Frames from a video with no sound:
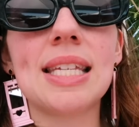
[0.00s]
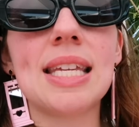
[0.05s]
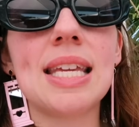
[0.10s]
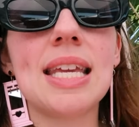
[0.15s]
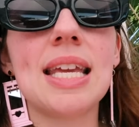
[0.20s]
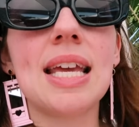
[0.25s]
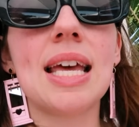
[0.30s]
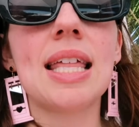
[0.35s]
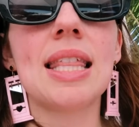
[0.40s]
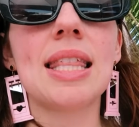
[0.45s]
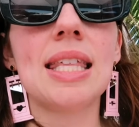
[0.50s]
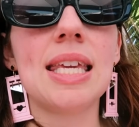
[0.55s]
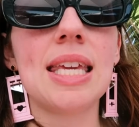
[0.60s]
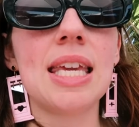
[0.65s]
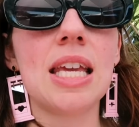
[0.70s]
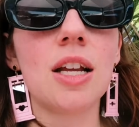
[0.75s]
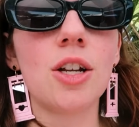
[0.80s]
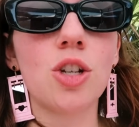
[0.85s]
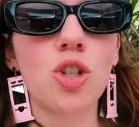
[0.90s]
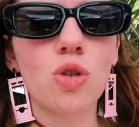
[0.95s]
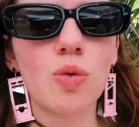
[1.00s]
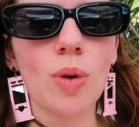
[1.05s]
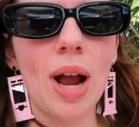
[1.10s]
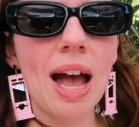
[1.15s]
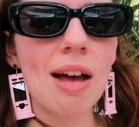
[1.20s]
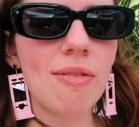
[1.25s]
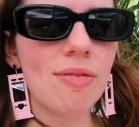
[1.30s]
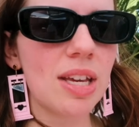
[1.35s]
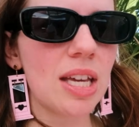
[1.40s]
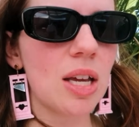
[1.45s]
see the
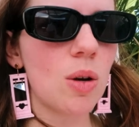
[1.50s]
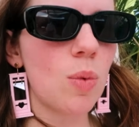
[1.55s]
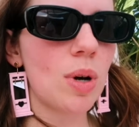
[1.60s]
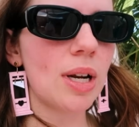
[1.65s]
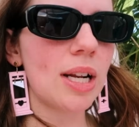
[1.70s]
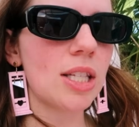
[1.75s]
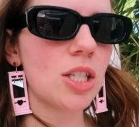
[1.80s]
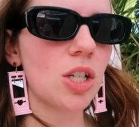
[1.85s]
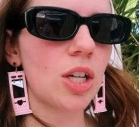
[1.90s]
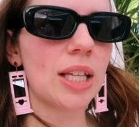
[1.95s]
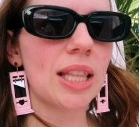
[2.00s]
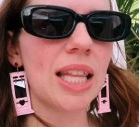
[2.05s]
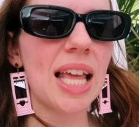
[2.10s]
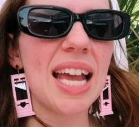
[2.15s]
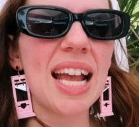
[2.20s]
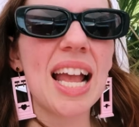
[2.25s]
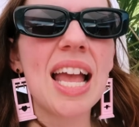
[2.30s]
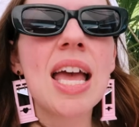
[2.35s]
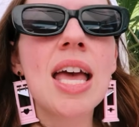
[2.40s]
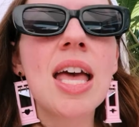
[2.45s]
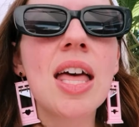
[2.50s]
traffic and what it's looking like.